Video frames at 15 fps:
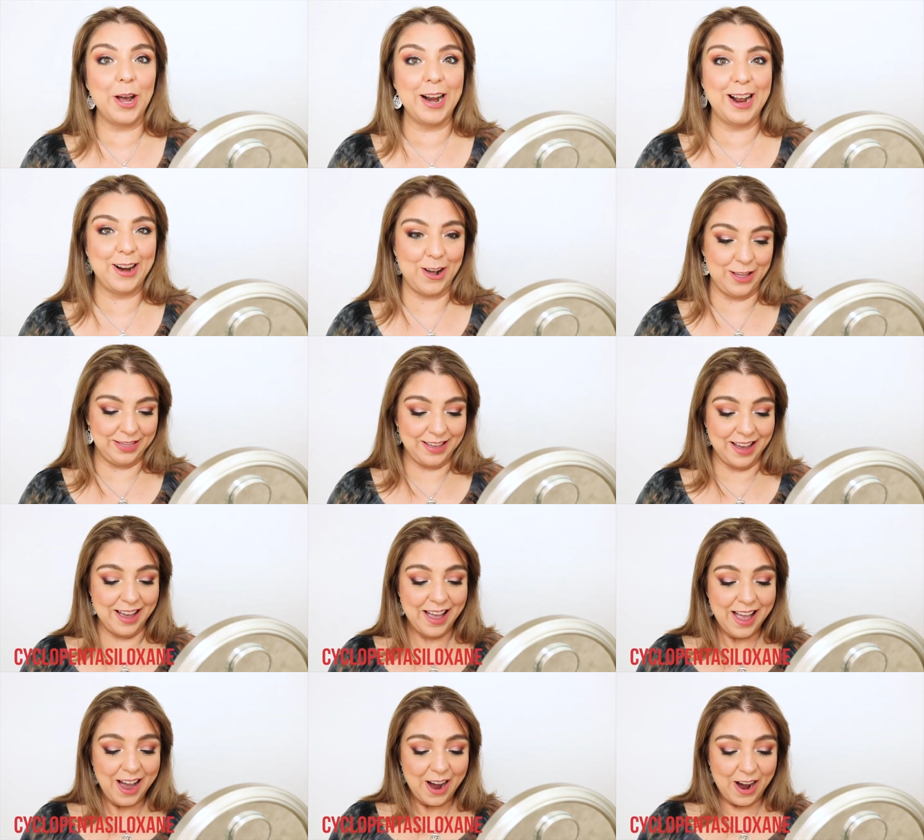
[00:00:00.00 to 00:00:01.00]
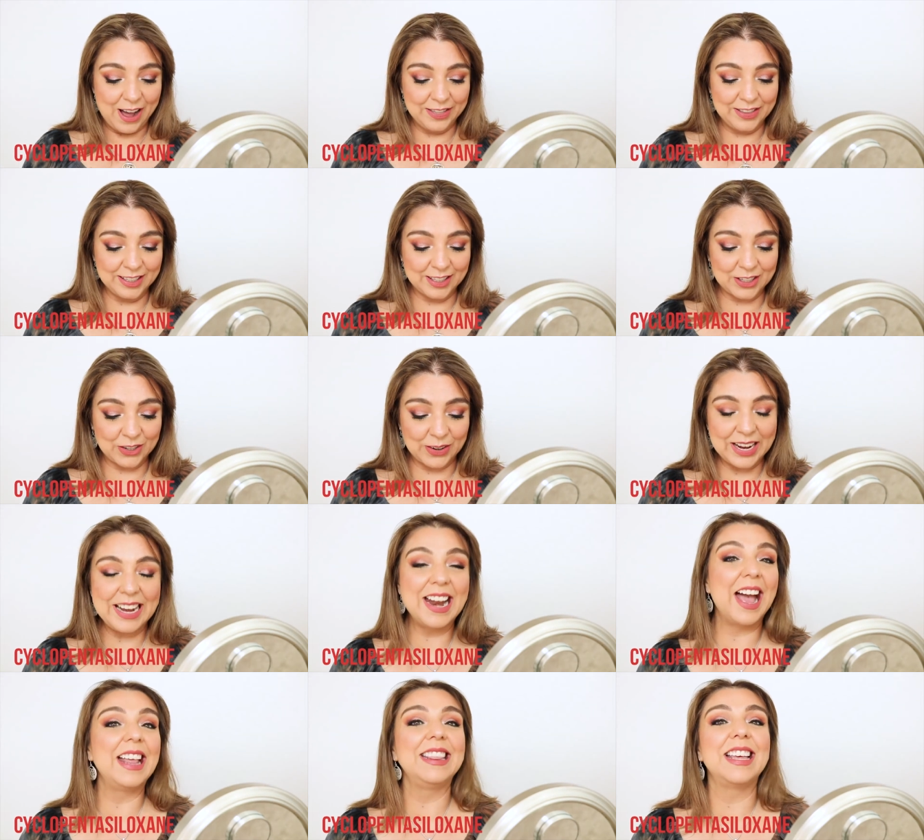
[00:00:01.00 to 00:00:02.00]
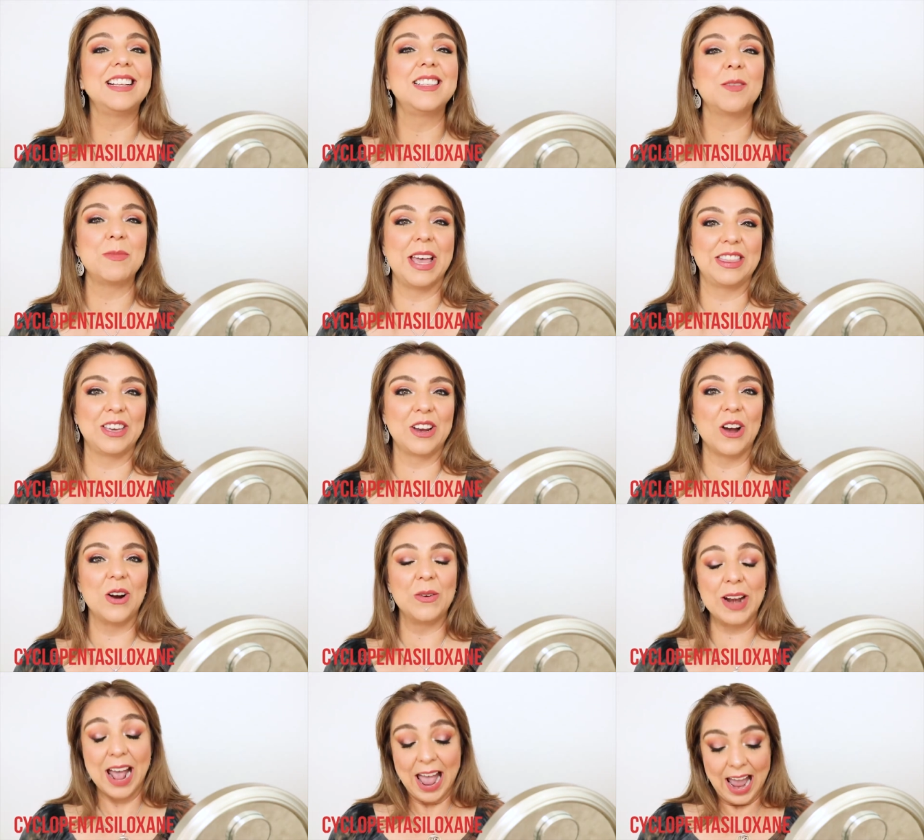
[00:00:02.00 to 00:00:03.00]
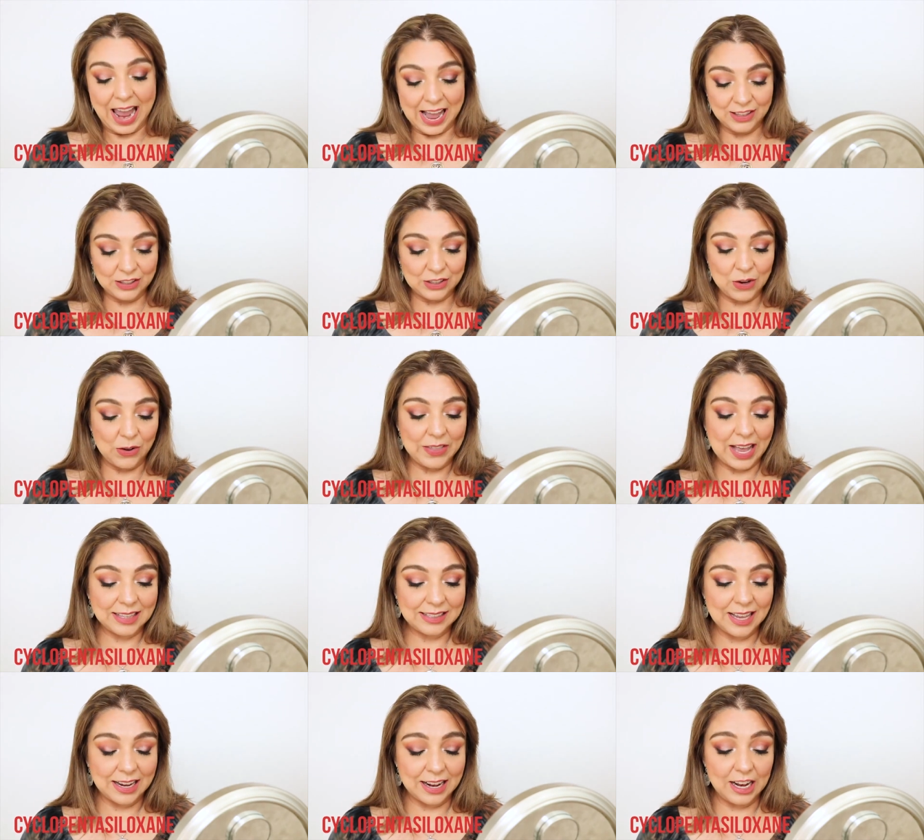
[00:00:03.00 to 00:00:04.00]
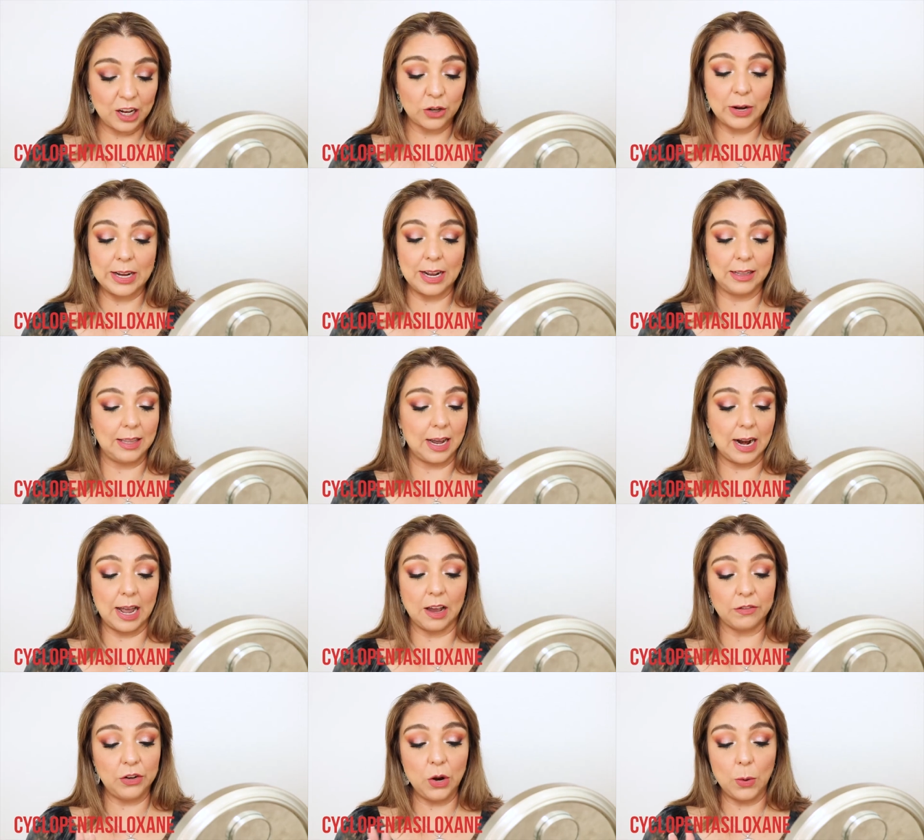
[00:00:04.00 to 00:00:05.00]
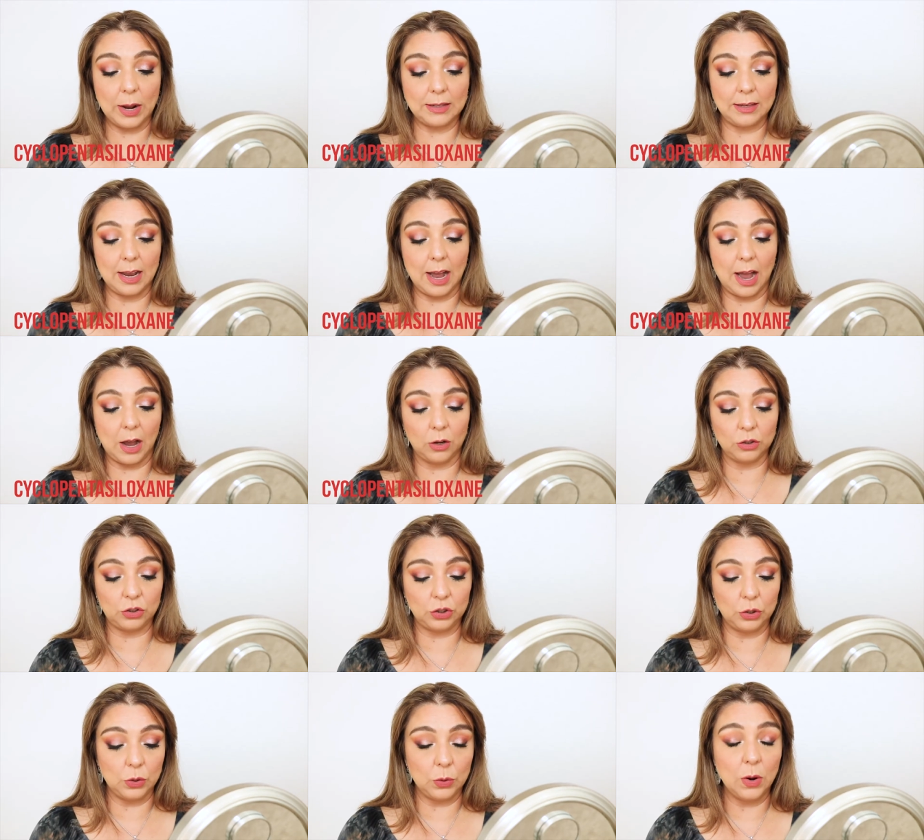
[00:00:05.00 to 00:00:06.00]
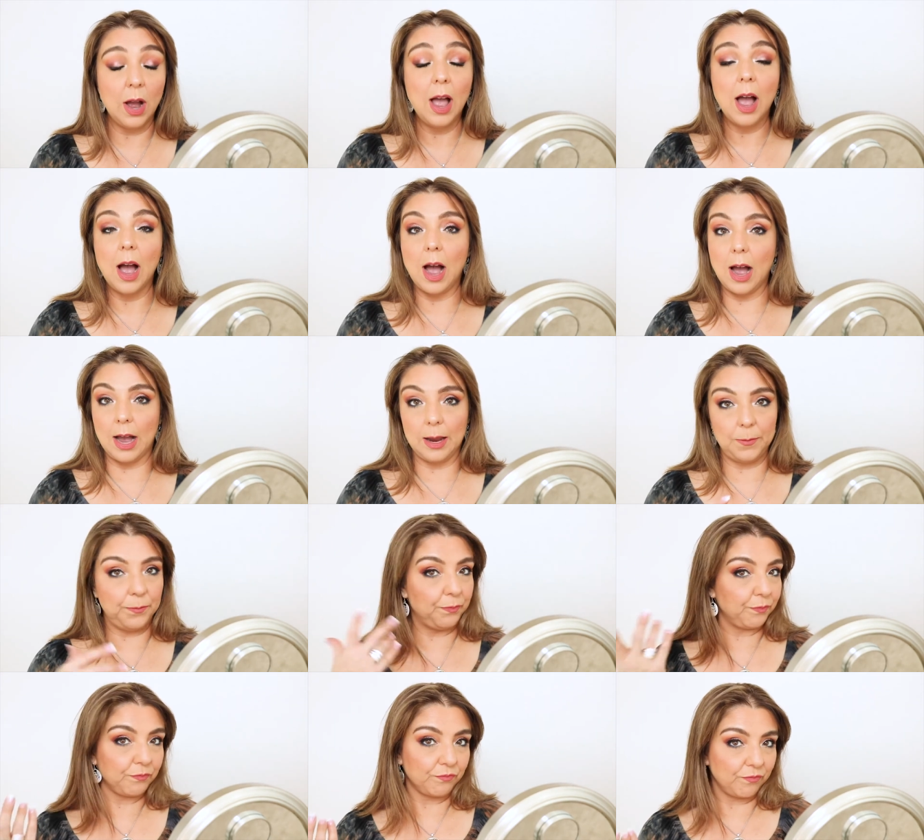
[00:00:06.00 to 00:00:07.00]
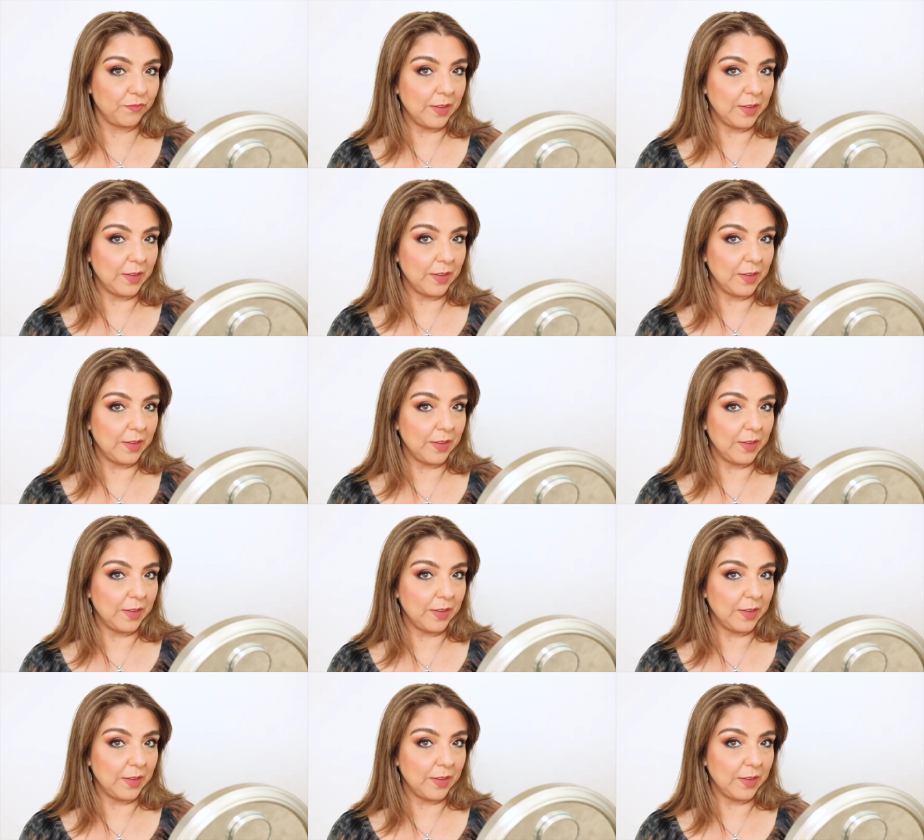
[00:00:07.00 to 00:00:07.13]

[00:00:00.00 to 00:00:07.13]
put it on the on the screen and then the methicone and so that second ingredient that I have no idea how to um,